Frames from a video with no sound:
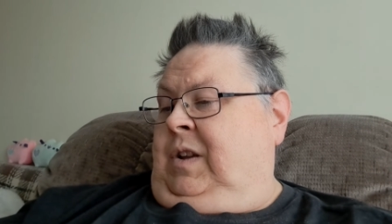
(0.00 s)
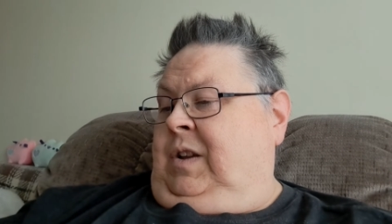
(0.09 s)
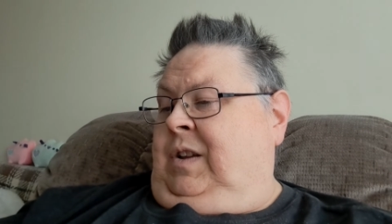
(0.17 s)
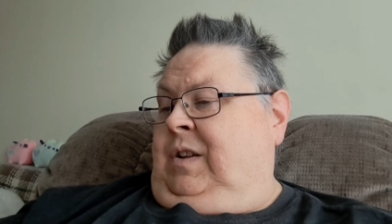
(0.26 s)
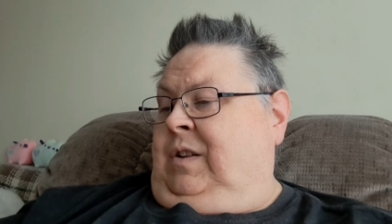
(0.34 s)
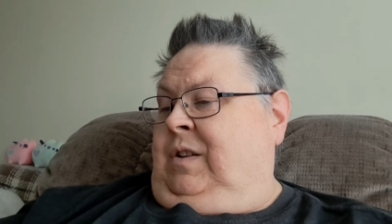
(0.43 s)

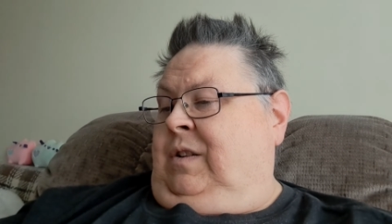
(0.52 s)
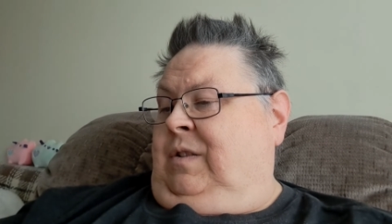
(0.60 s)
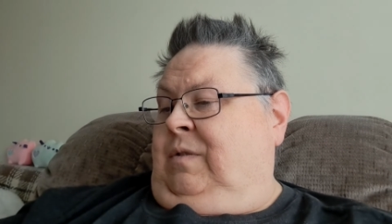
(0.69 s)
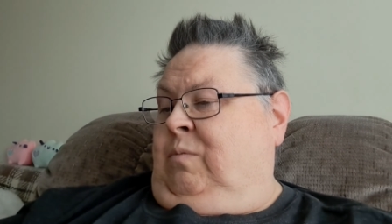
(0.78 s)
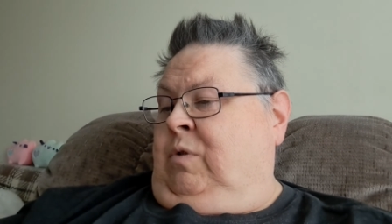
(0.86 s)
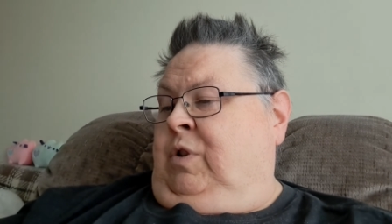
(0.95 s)

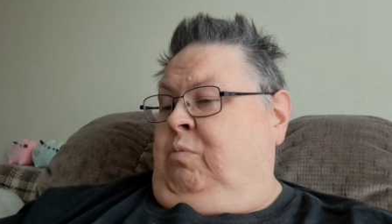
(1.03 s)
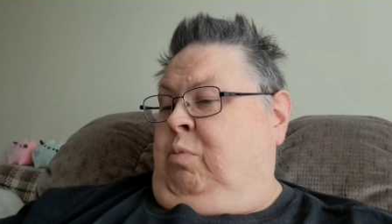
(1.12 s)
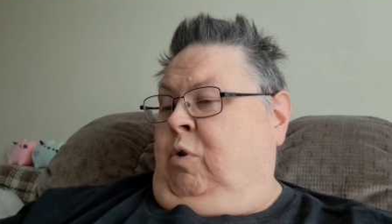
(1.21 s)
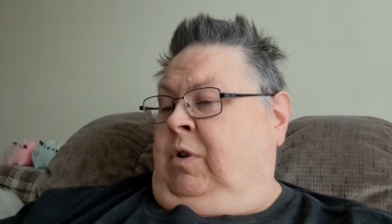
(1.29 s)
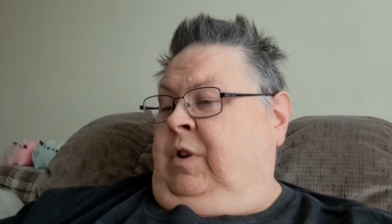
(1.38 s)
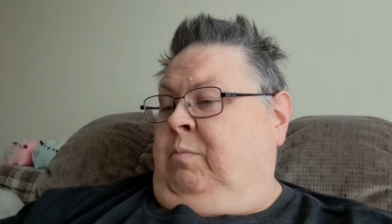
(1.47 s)
Uh, were you
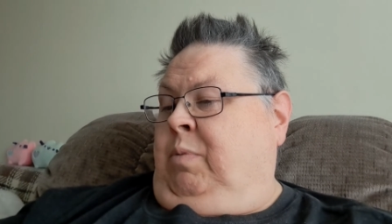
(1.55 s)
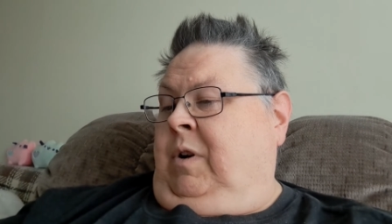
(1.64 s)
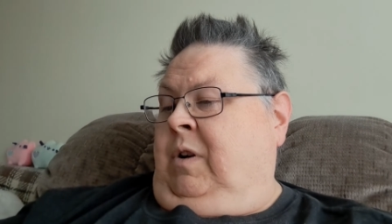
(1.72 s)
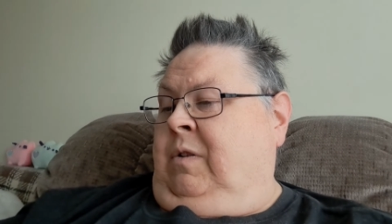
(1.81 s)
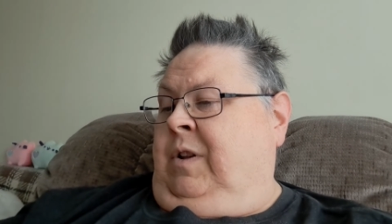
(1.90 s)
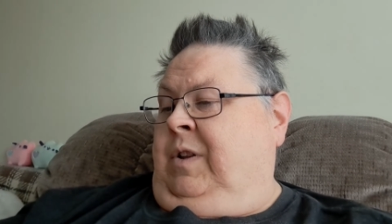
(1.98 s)
born in a
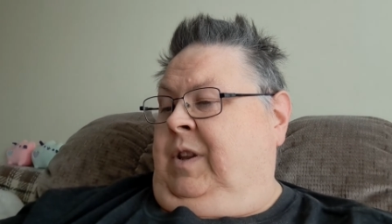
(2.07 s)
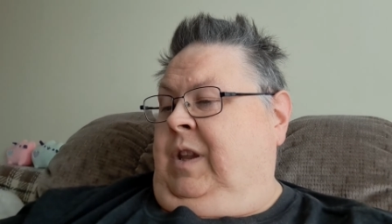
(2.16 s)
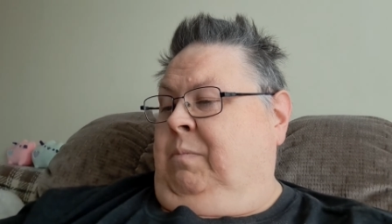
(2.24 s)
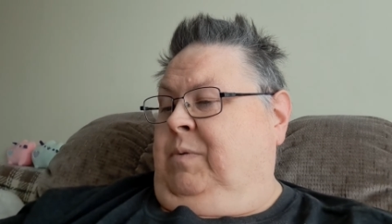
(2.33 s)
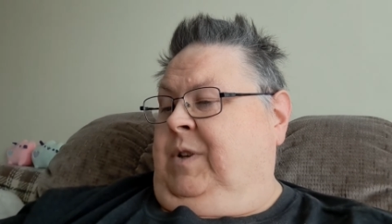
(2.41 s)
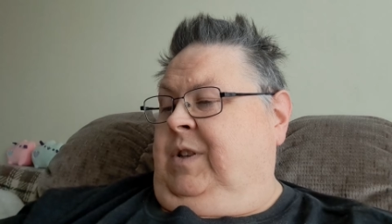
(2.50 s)
barn?
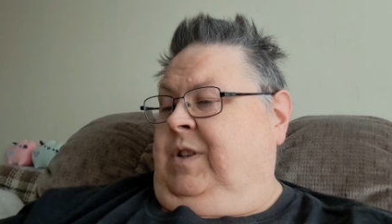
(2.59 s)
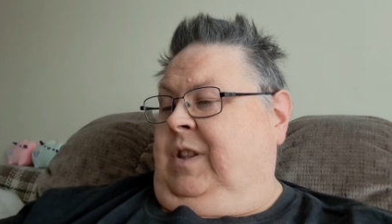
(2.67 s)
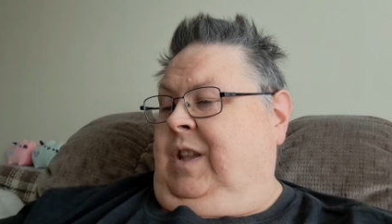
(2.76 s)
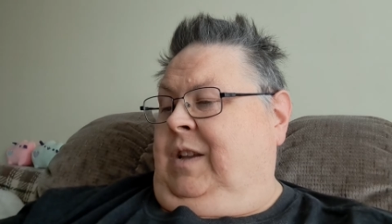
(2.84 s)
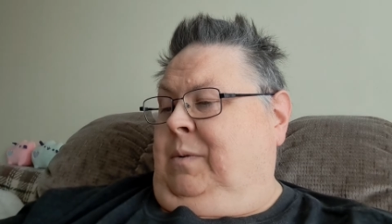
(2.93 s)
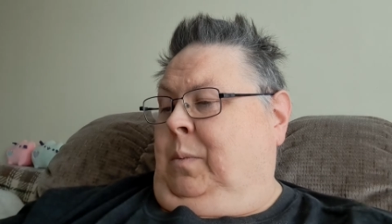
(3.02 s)
Yep, she
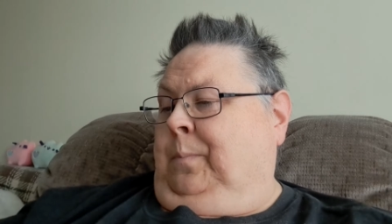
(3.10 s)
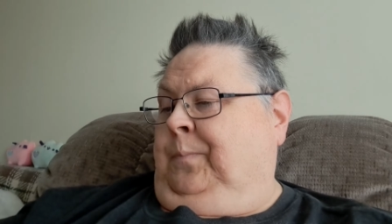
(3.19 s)
said that.